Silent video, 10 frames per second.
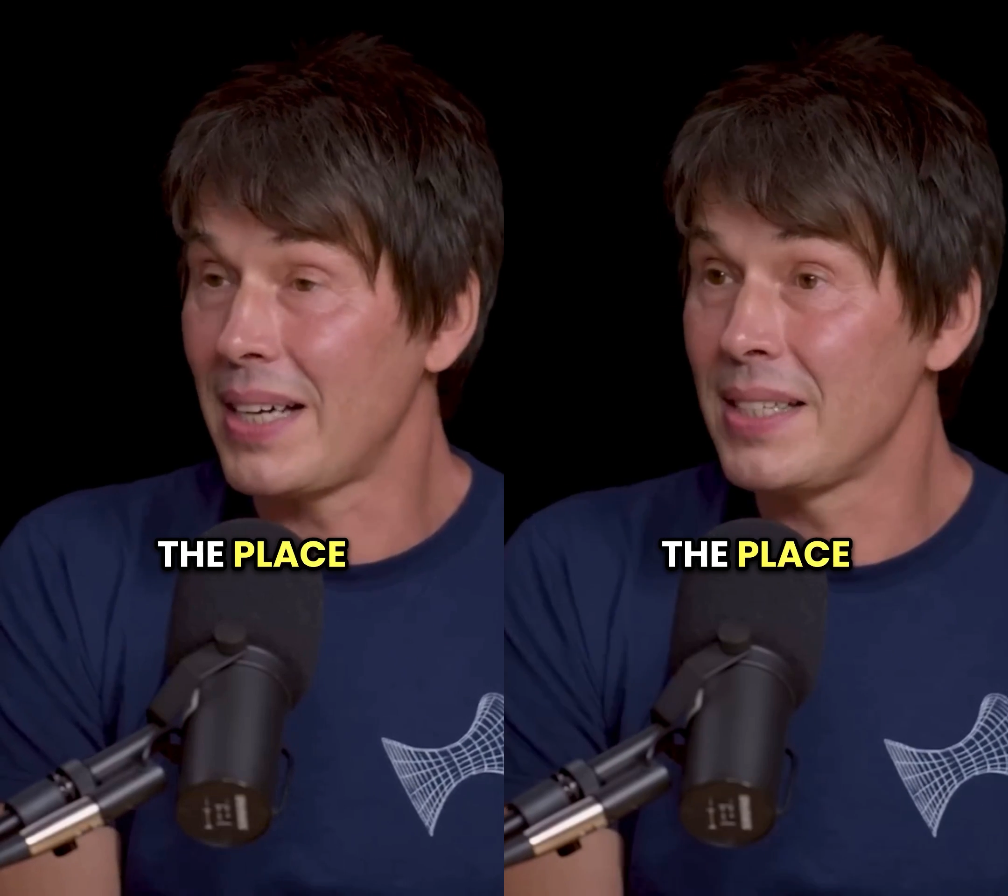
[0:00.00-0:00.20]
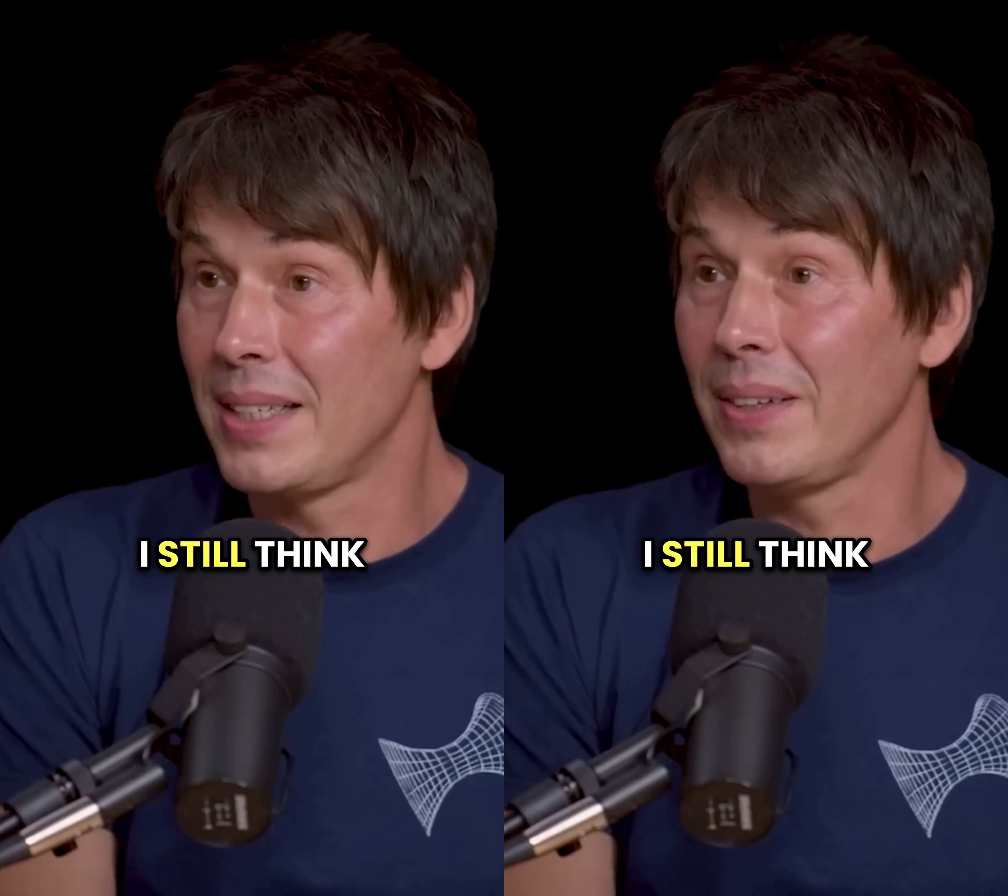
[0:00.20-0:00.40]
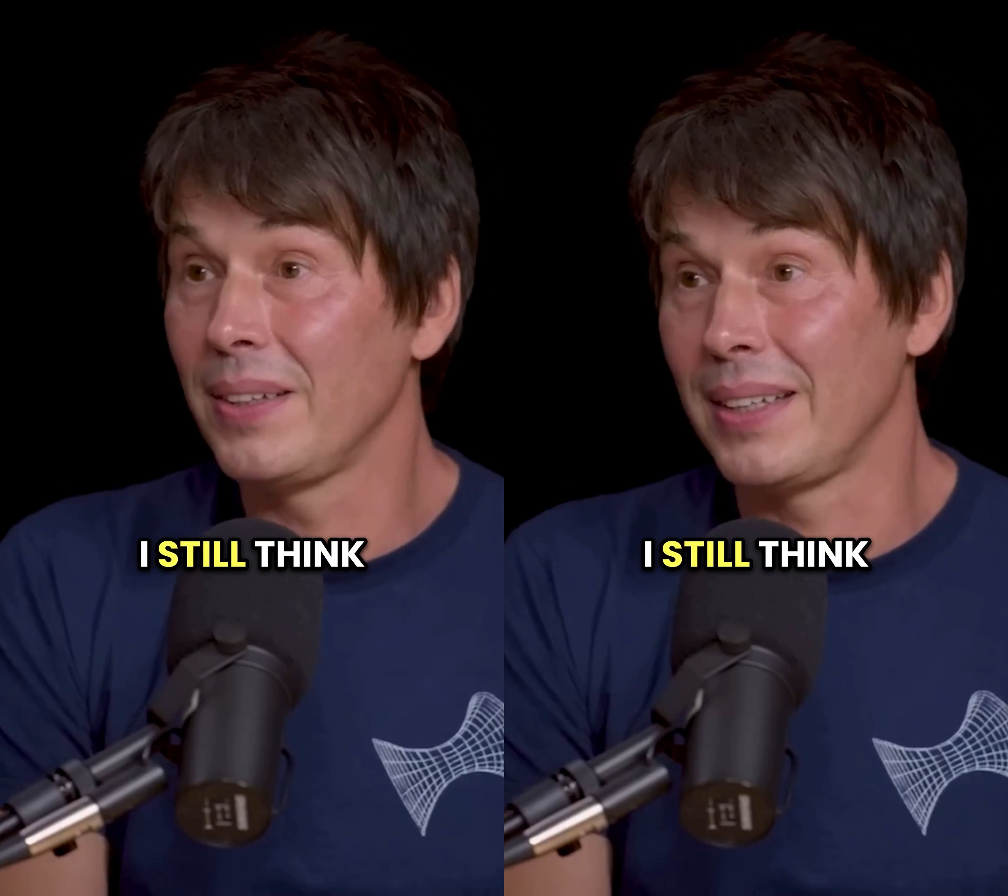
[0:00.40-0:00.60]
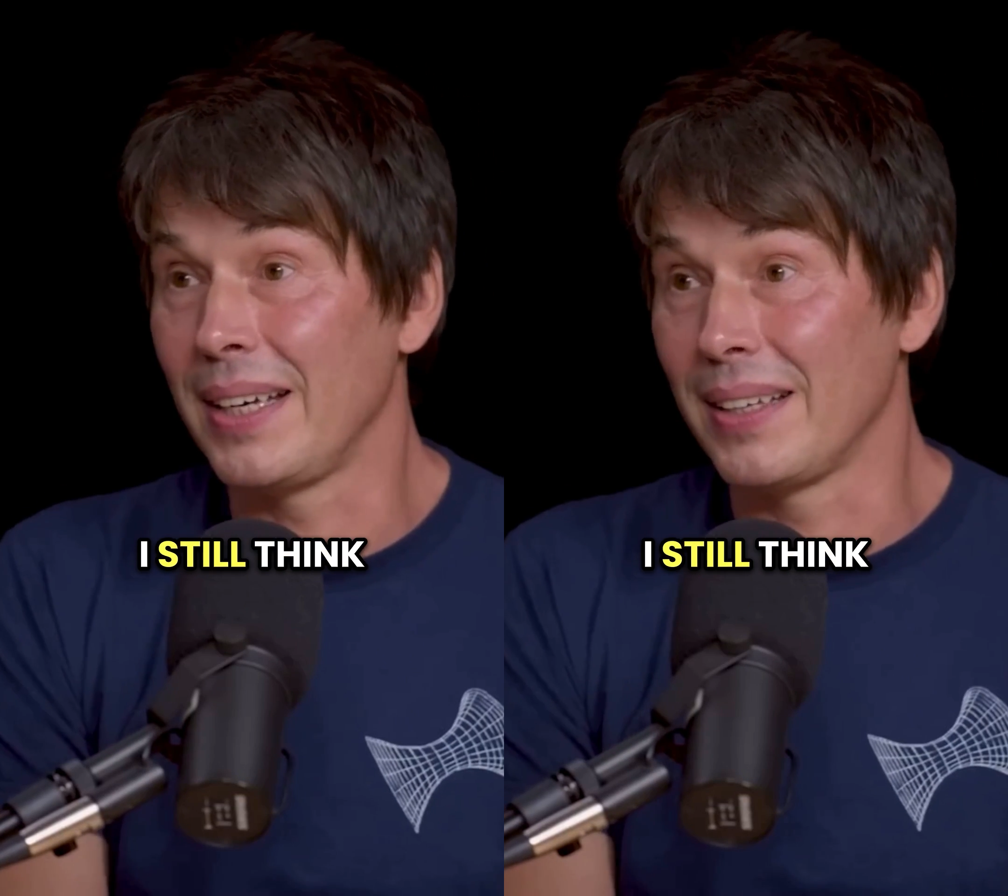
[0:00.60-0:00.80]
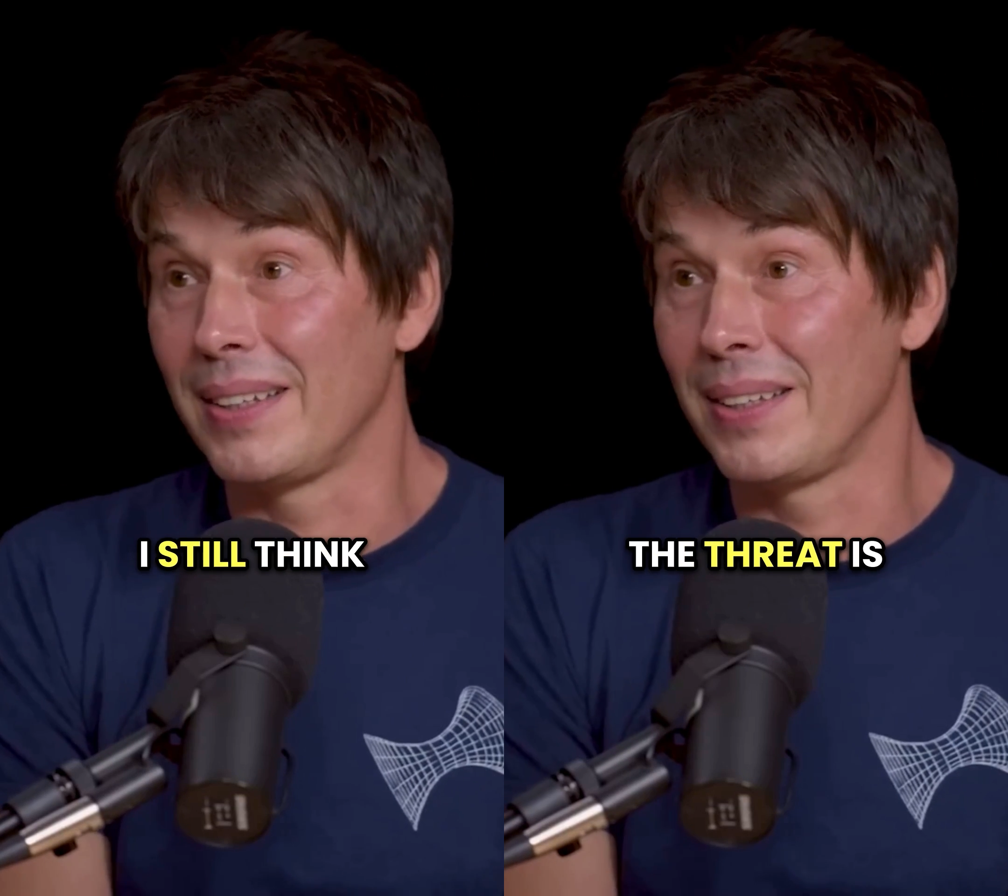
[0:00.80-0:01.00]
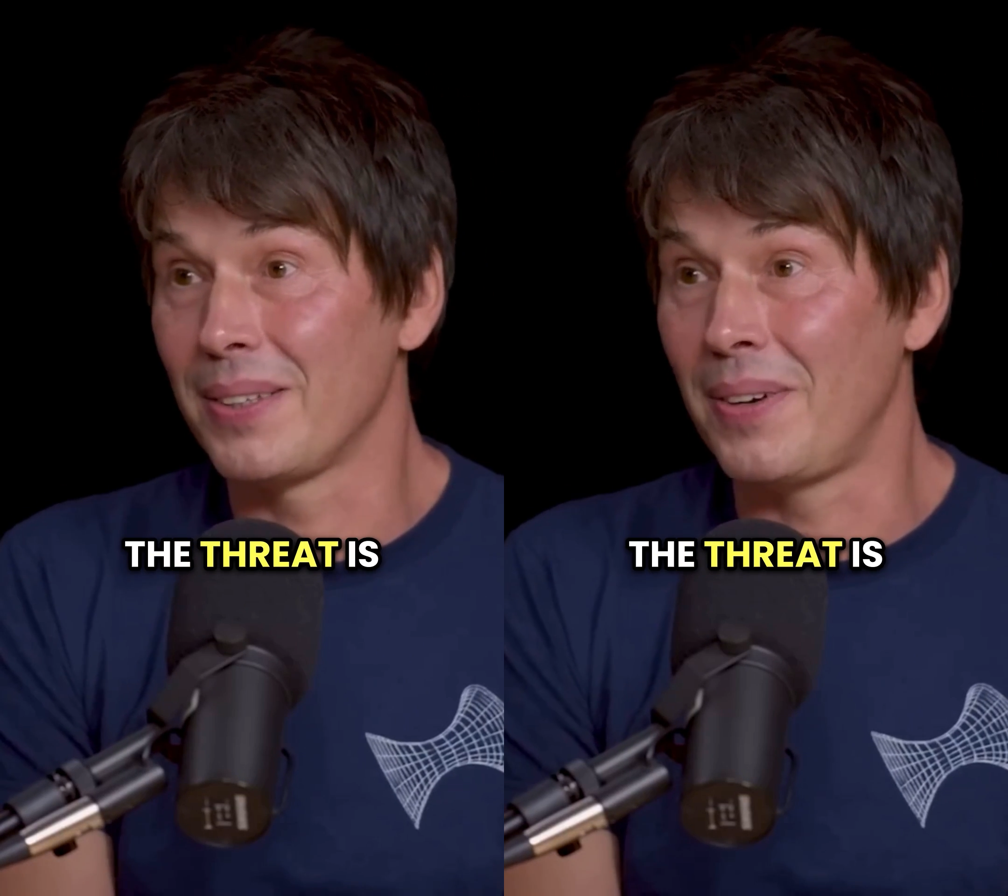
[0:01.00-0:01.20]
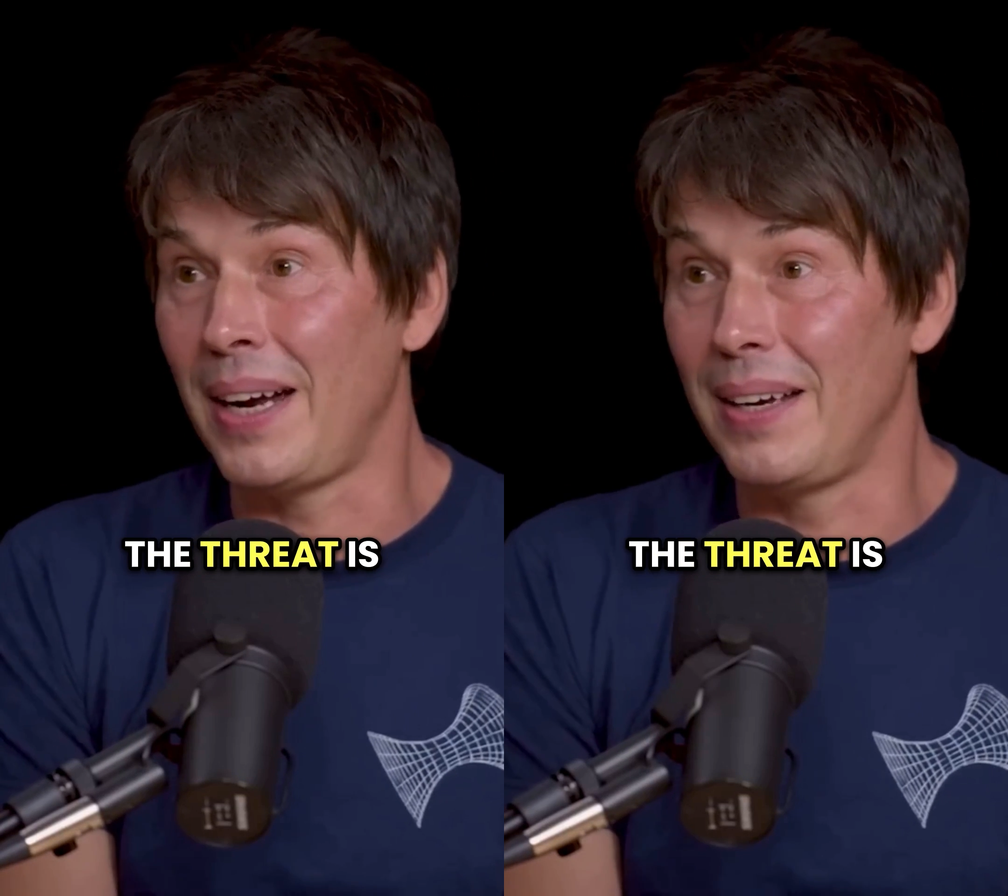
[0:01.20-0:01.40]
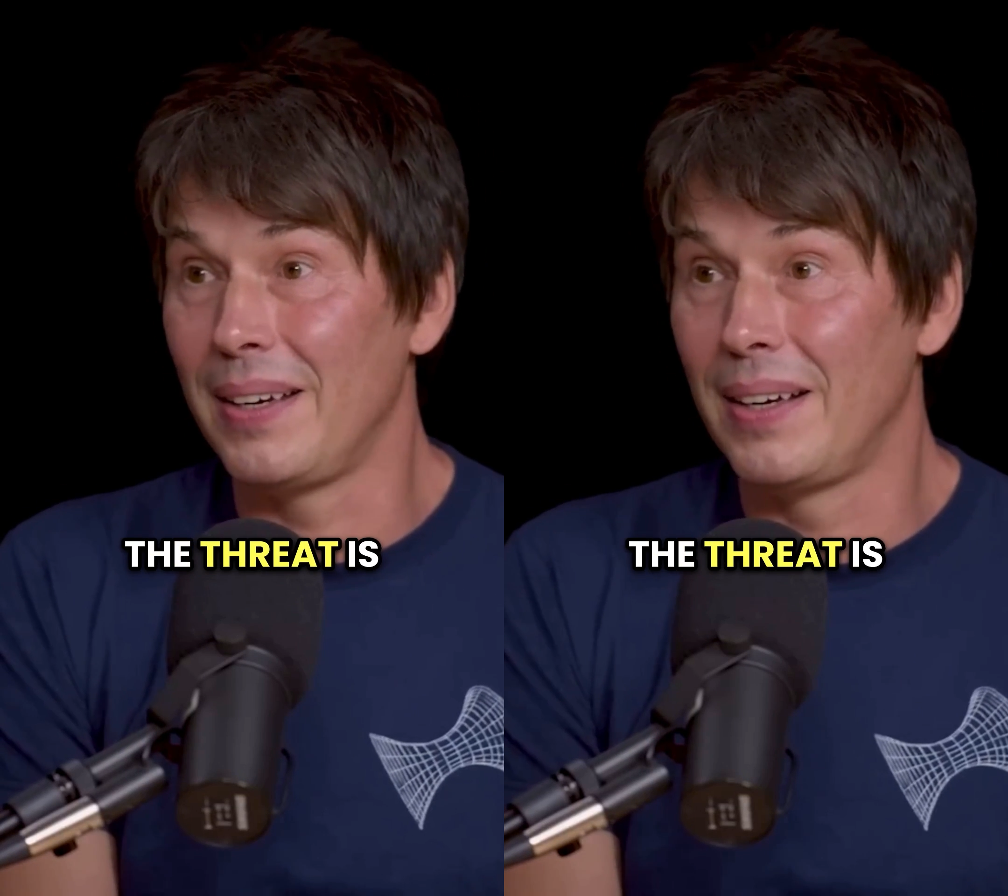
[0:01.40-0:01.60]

I still think the threat